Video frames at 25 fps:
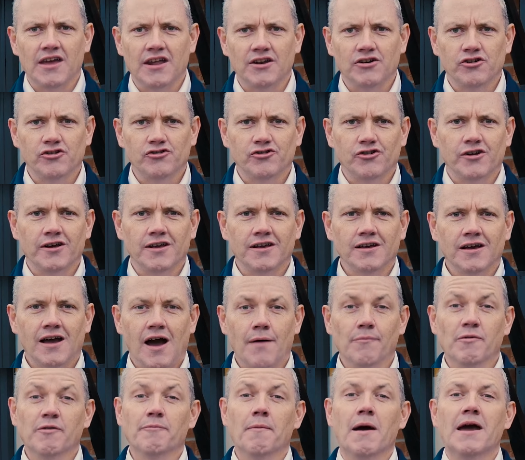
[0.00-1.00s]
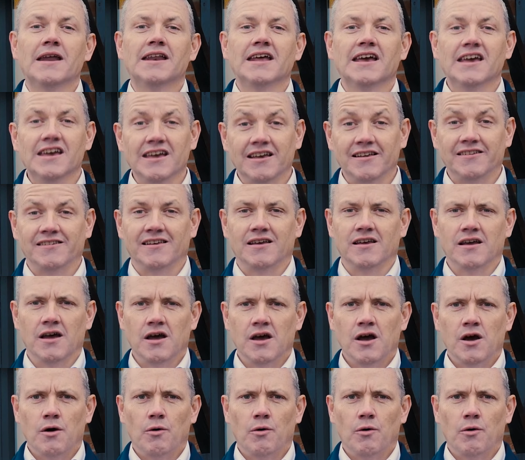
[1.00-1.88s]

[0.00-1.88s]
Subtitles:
the industry, and we've made it easy